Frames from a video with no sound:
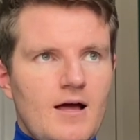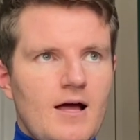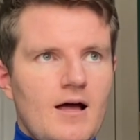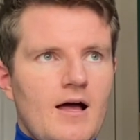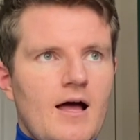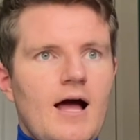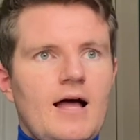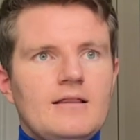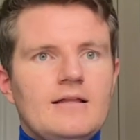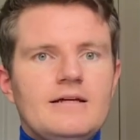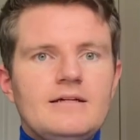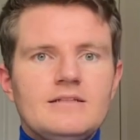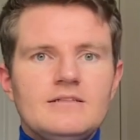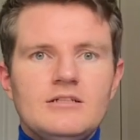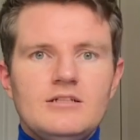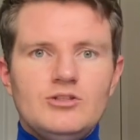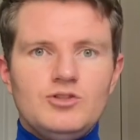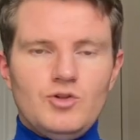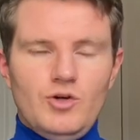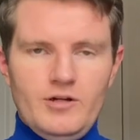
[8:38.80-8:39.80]
I like to
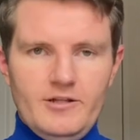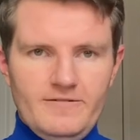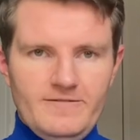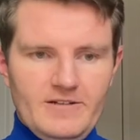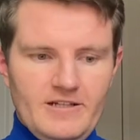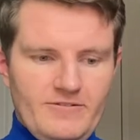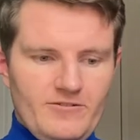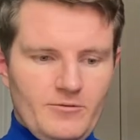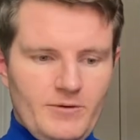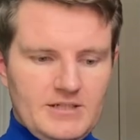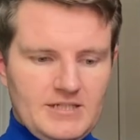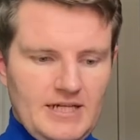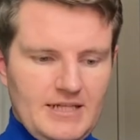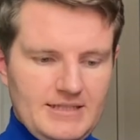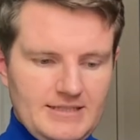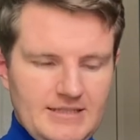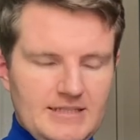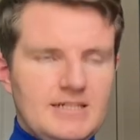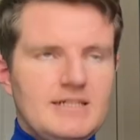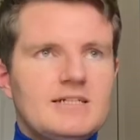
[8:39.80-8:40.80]
enjoy the flavour of whiskey. I like
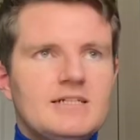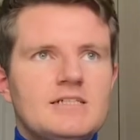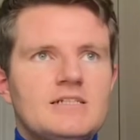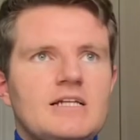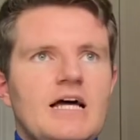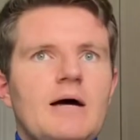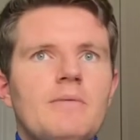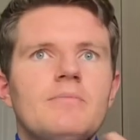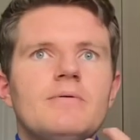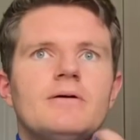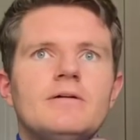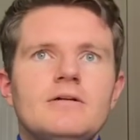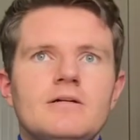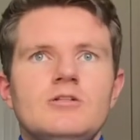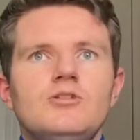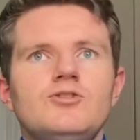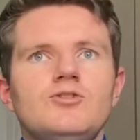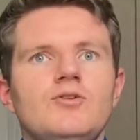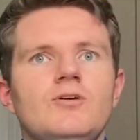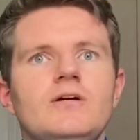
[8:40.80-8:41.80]
to take a sip and
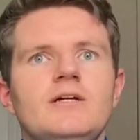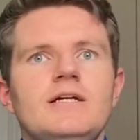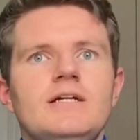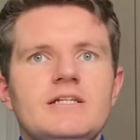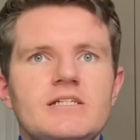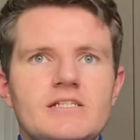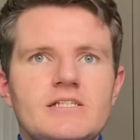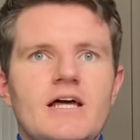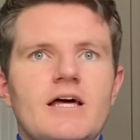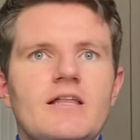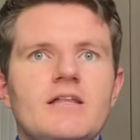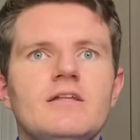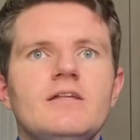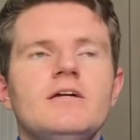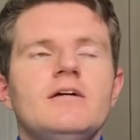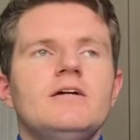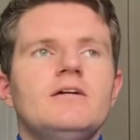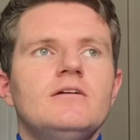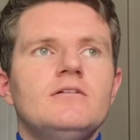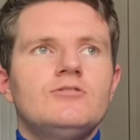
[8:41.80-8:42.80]
enjoy it and sit
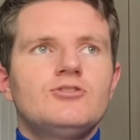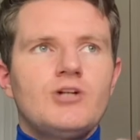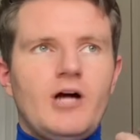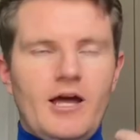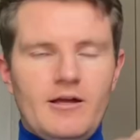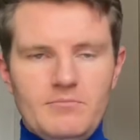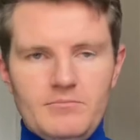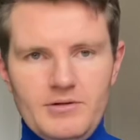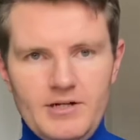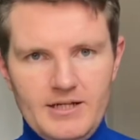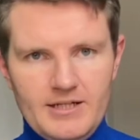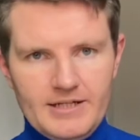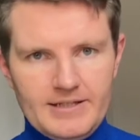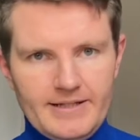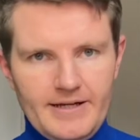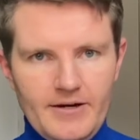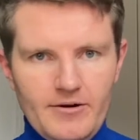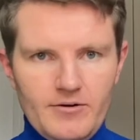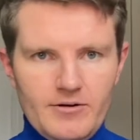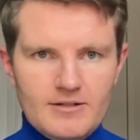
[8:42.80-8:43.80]
there and try and break it
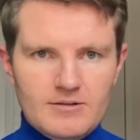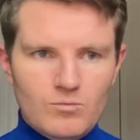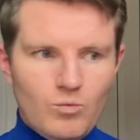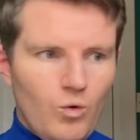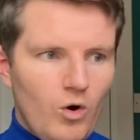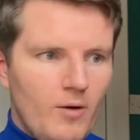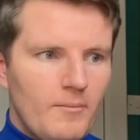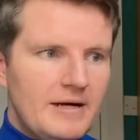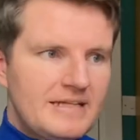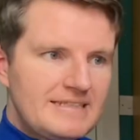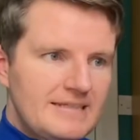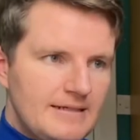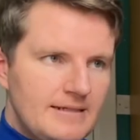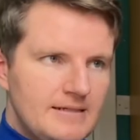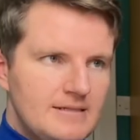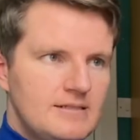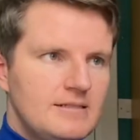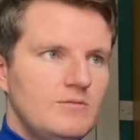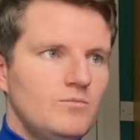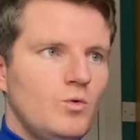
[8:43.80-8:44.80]
down and what am I
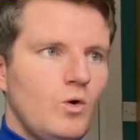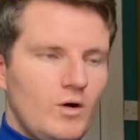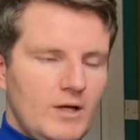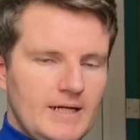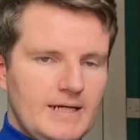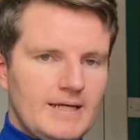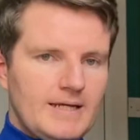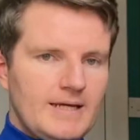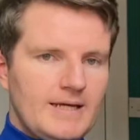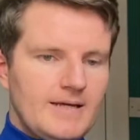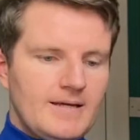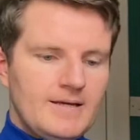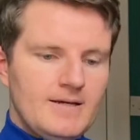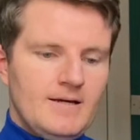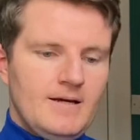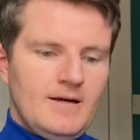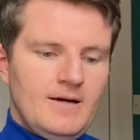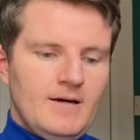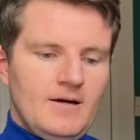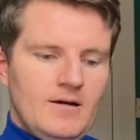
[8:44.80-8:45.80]
tasting, what can I get.
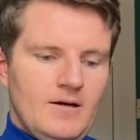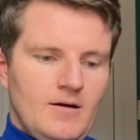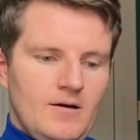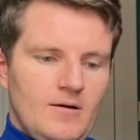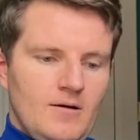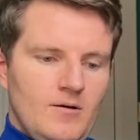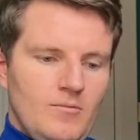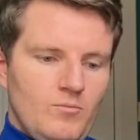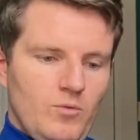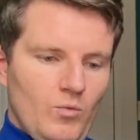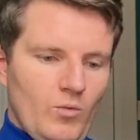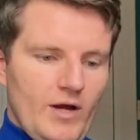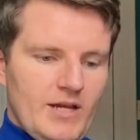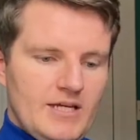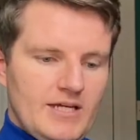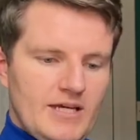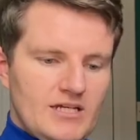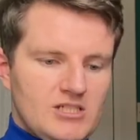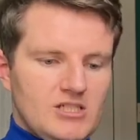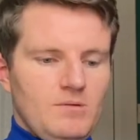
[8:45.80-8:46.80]
But when you
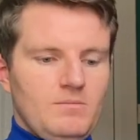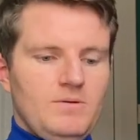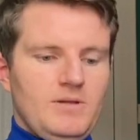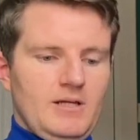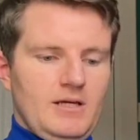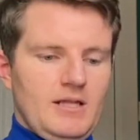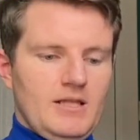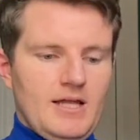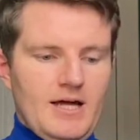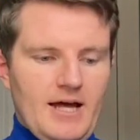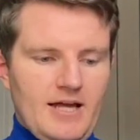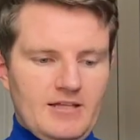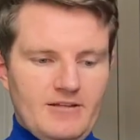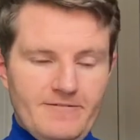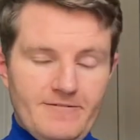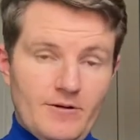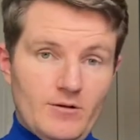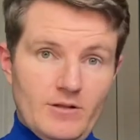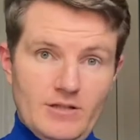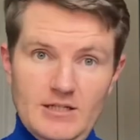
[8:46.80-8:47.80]
get something like that, you
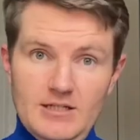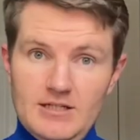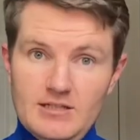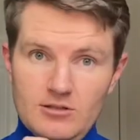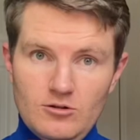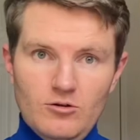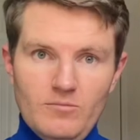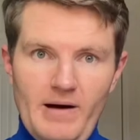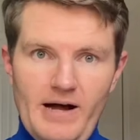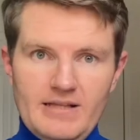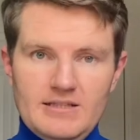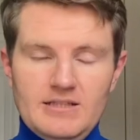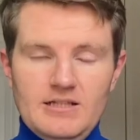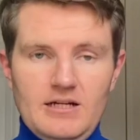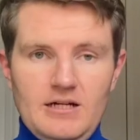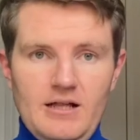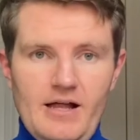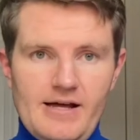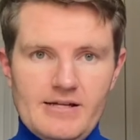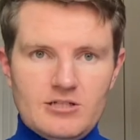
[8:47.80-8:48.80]
feel like you need to go back to the
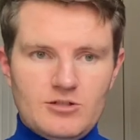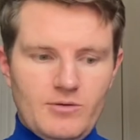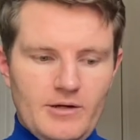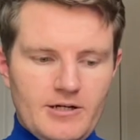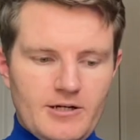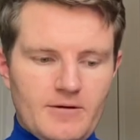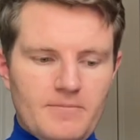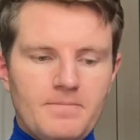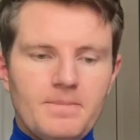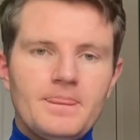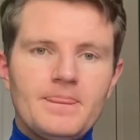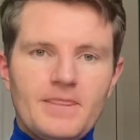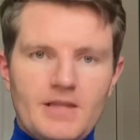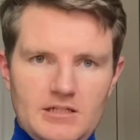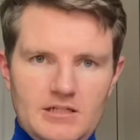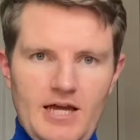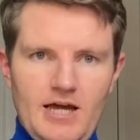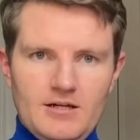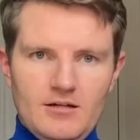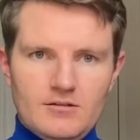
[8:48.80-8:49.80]
glass quicker to
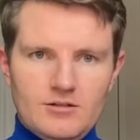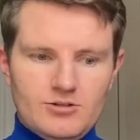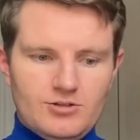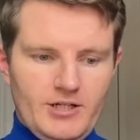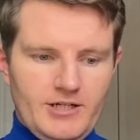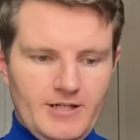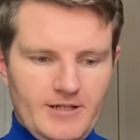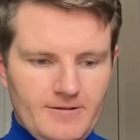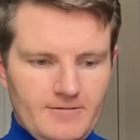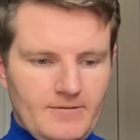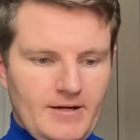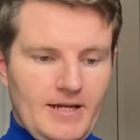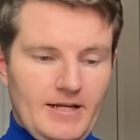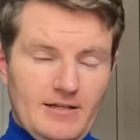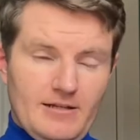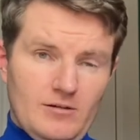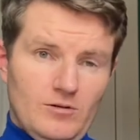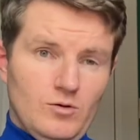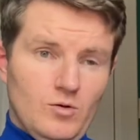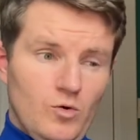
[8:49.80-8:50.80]
get another drink. And it
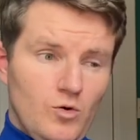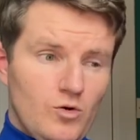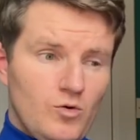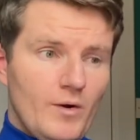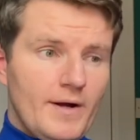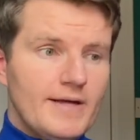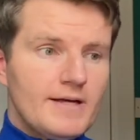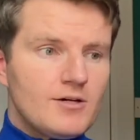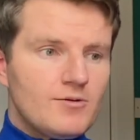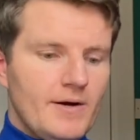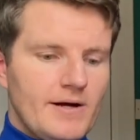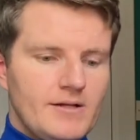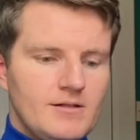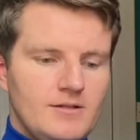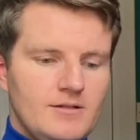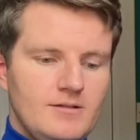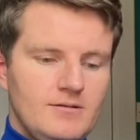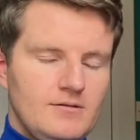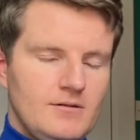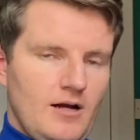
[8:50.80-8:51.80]
can go quite
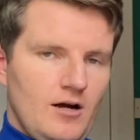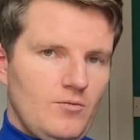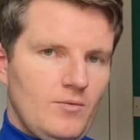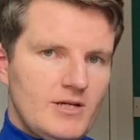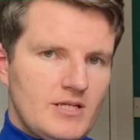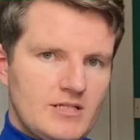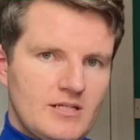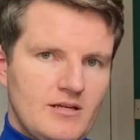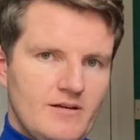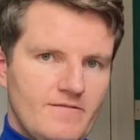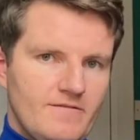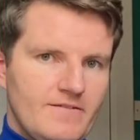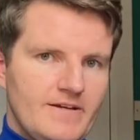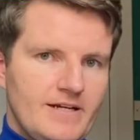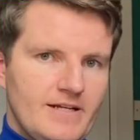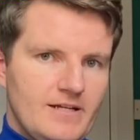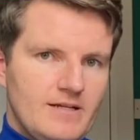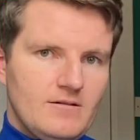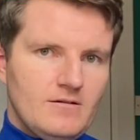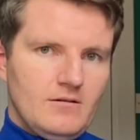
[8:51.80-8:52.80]
quickly. A whiskey at a
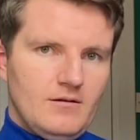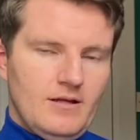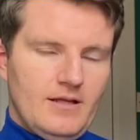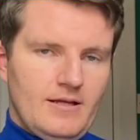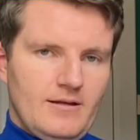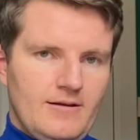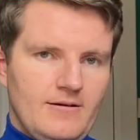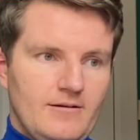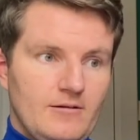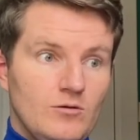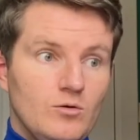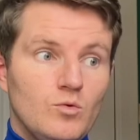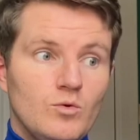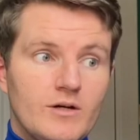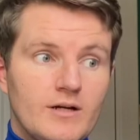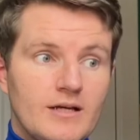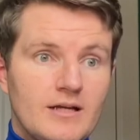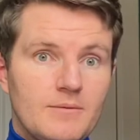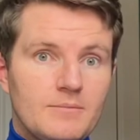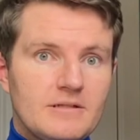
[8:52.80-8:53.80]
very lower
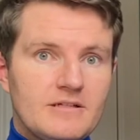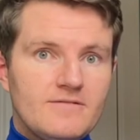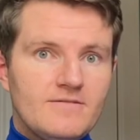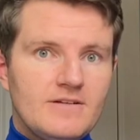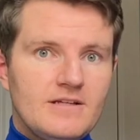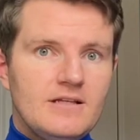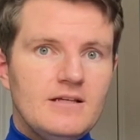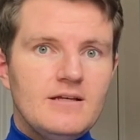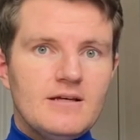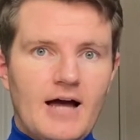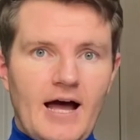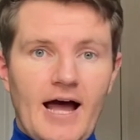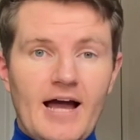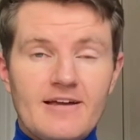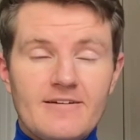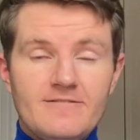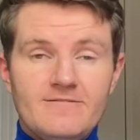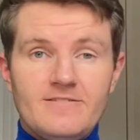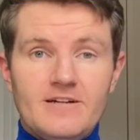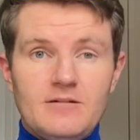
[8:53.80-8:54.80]
ABV, I
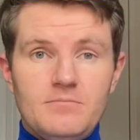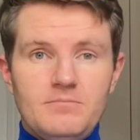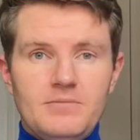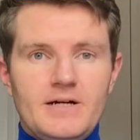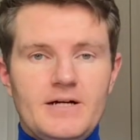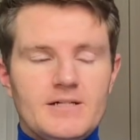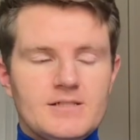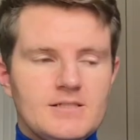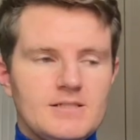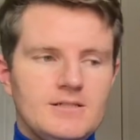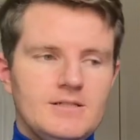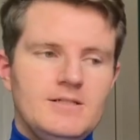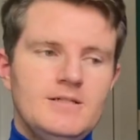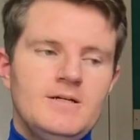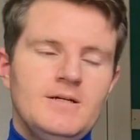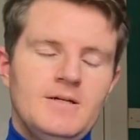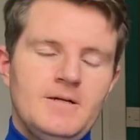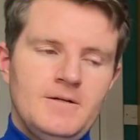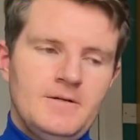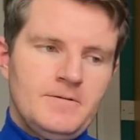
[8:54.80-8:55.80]
can find personally,
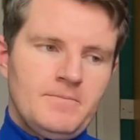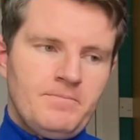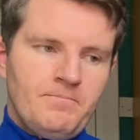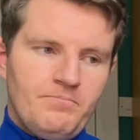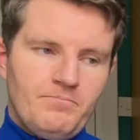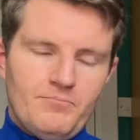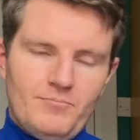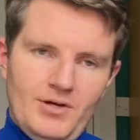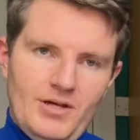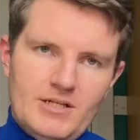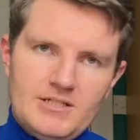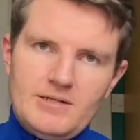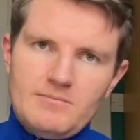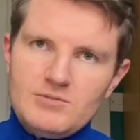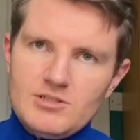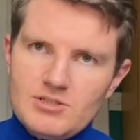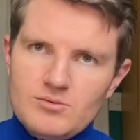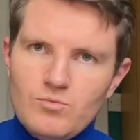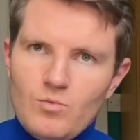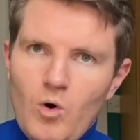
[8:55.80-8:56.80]
because I'm
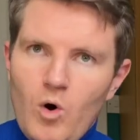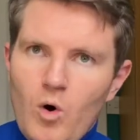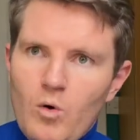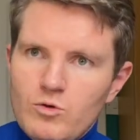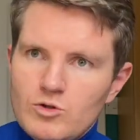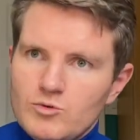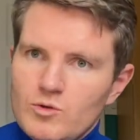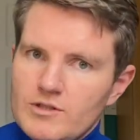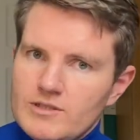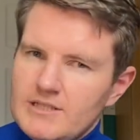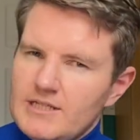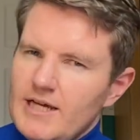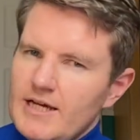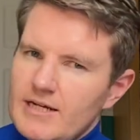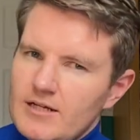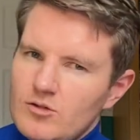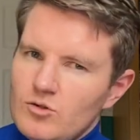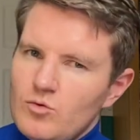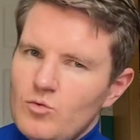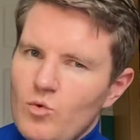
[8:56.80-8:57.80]
just always wanting to kind of
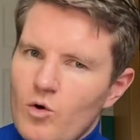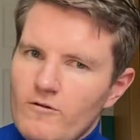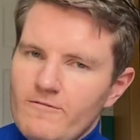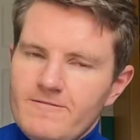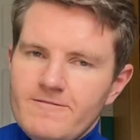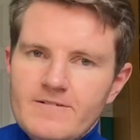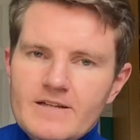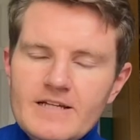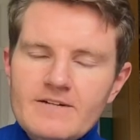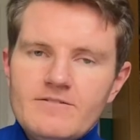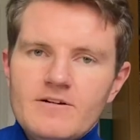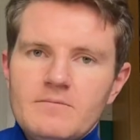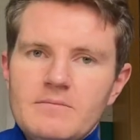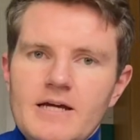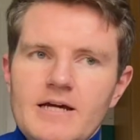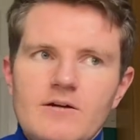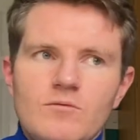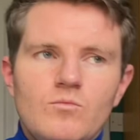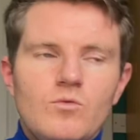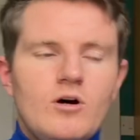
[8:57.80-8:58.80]
know what flavour I'm
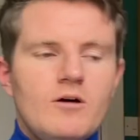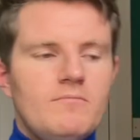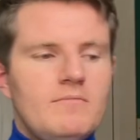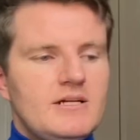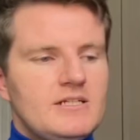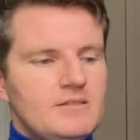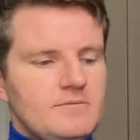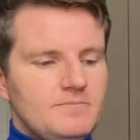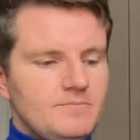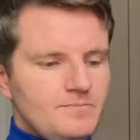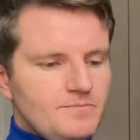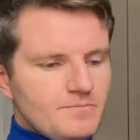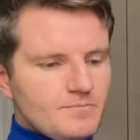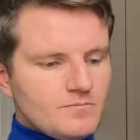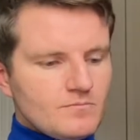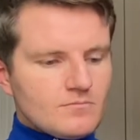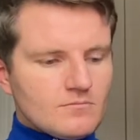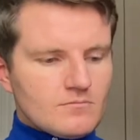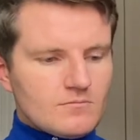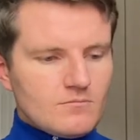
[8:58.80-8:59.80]
getting and what I'm missing.
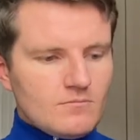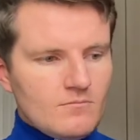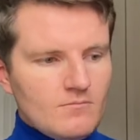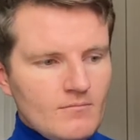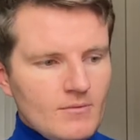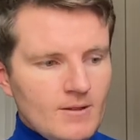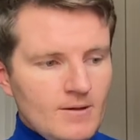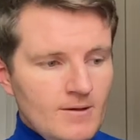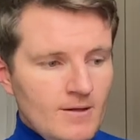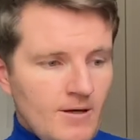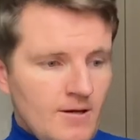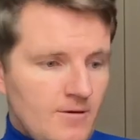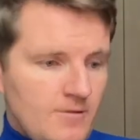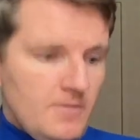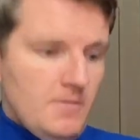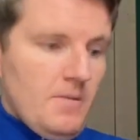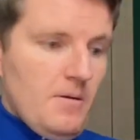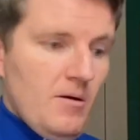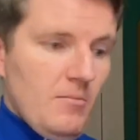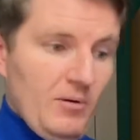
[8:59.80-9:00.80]

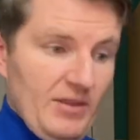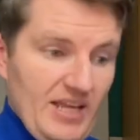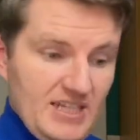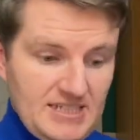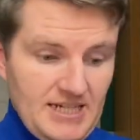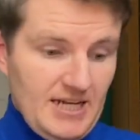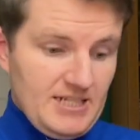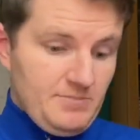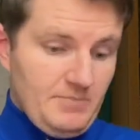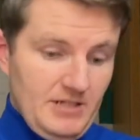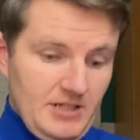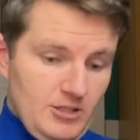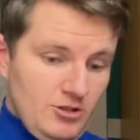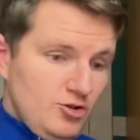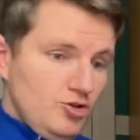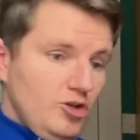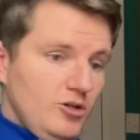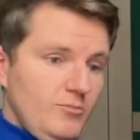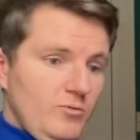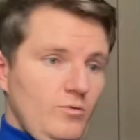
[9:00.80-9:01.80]
But this has been an
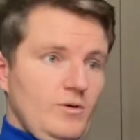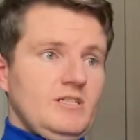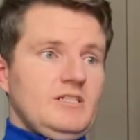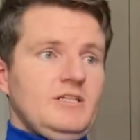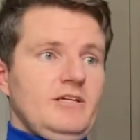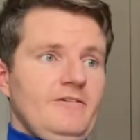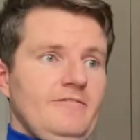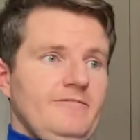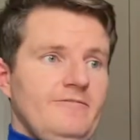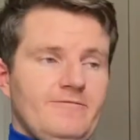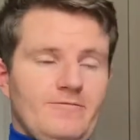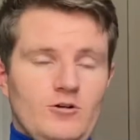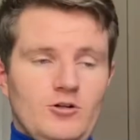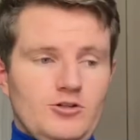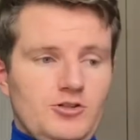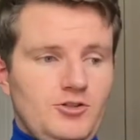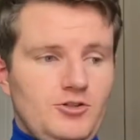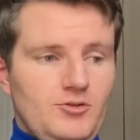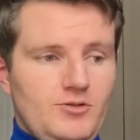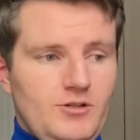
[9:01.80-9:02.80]
enjoyable whiskey for
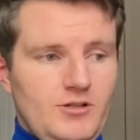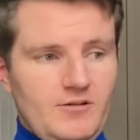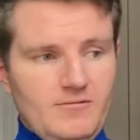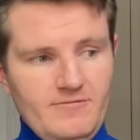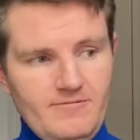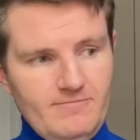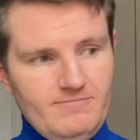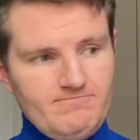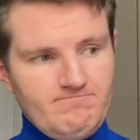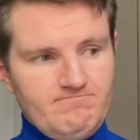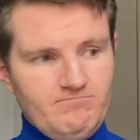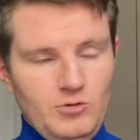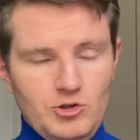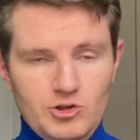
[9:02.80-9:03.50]
sure. Would